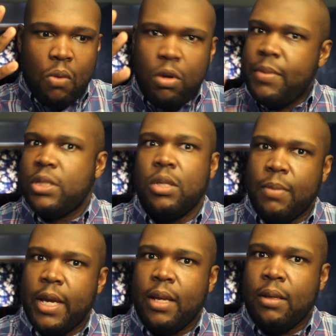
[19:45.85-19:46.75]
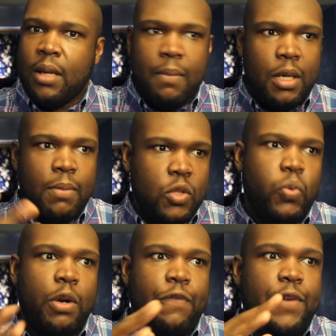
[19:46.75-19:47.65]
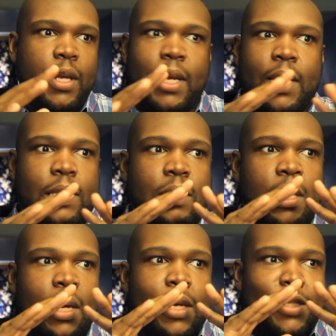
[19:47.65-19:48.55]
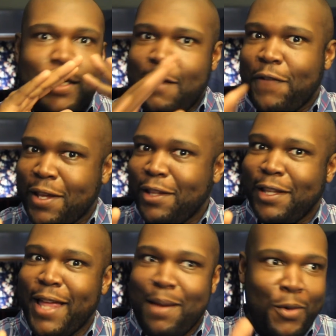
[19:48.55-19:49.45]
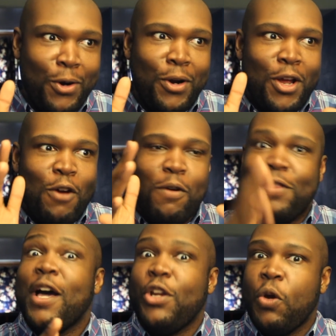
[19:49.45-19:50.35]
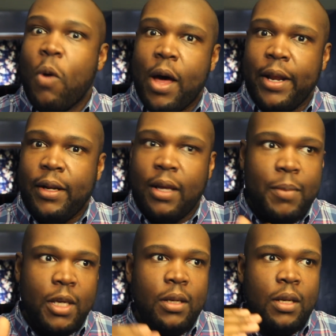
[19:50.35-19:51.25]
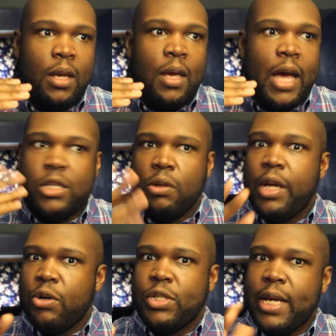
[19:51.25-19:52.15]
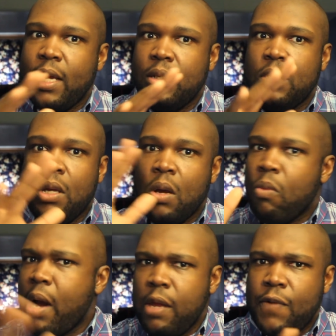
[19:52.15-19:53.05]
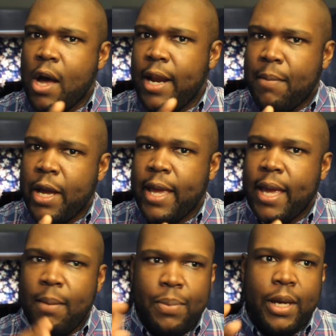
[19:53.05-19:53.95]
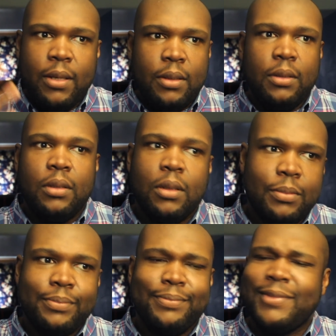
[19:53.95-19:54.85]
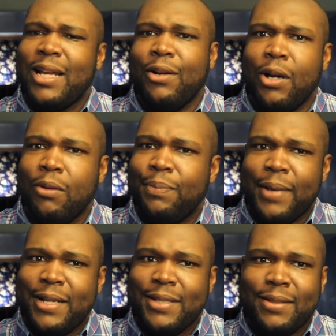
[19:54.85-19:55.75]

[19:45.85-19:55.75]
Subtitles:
we miss you, man. I mean, my Twitter feed is significantly lamer without you on it. I mean, I totally understand why you've gone MIA, but, you know, I don't know. I